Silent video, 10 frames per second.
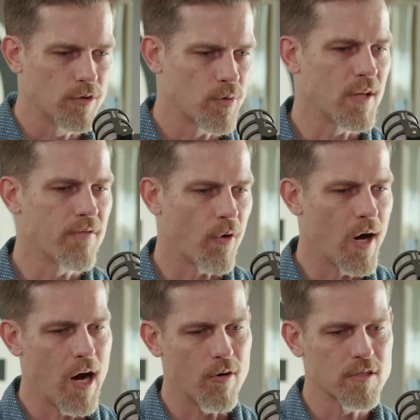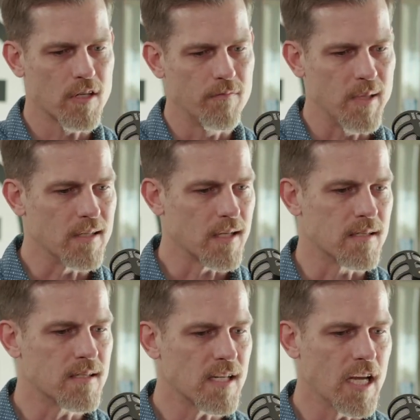24 hours could have been
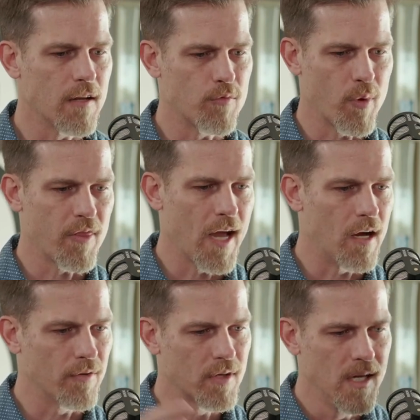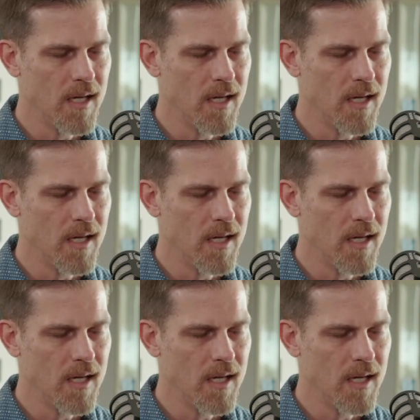conceived without